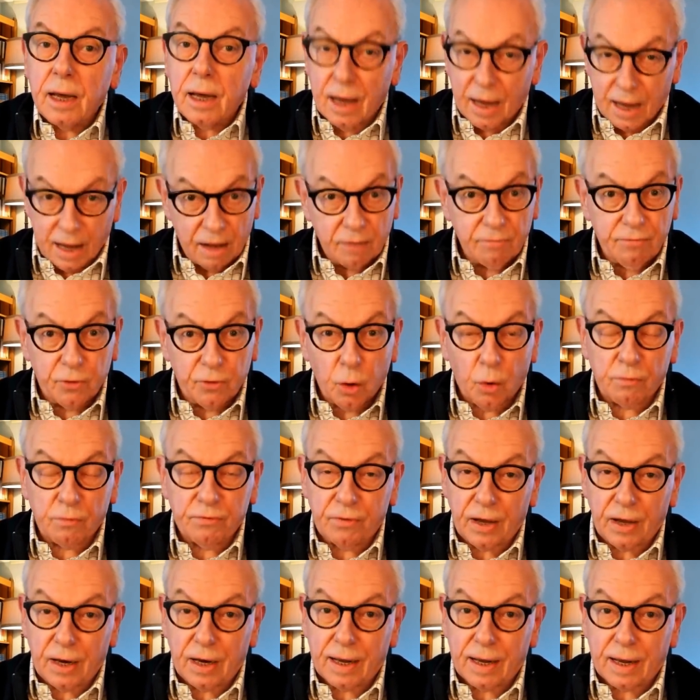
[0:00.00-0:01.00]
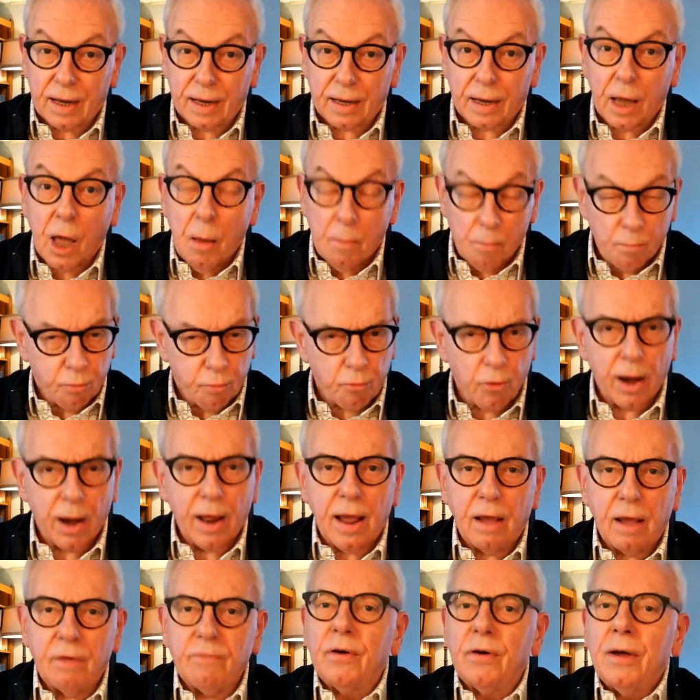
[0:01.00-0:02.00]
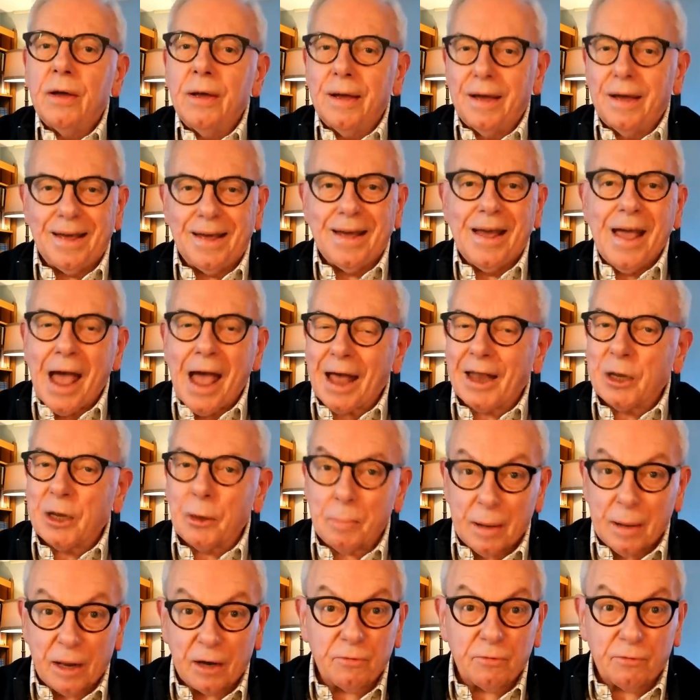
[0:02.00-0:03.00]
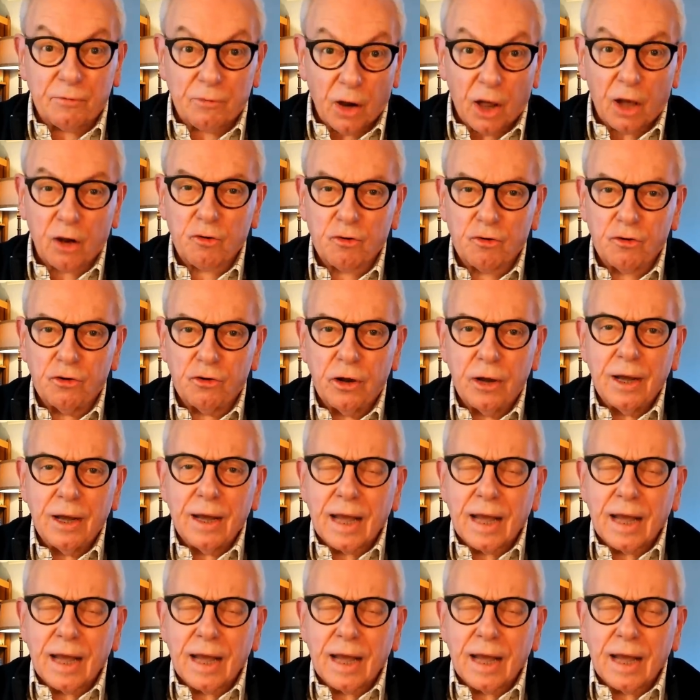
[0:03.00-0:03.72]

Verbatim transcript: if you're feeling brave and a bit flush,